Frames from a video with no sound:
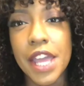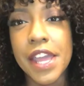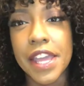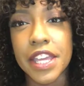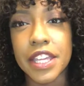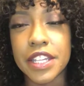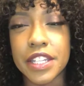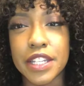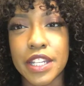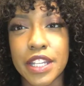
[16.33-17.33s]

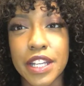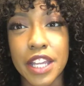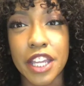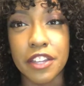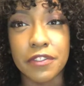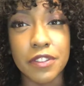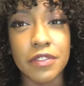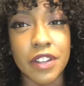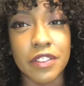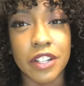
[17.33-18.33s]
And if
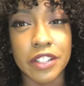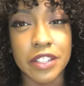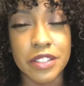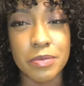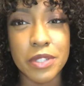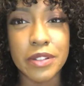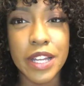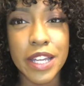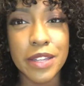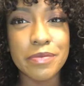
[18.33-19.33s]
you've already
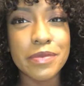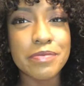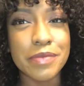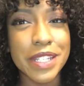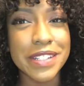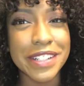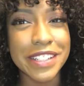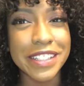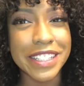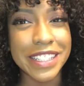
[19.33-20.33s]
subscribed, make sure you
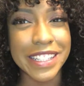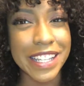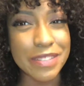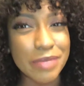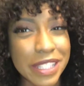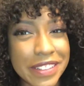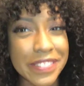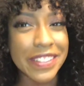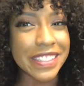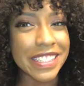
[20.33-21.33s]
click the like button
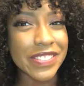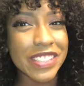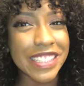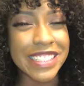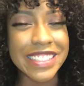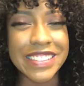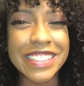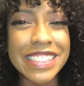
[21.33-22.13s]
for this video.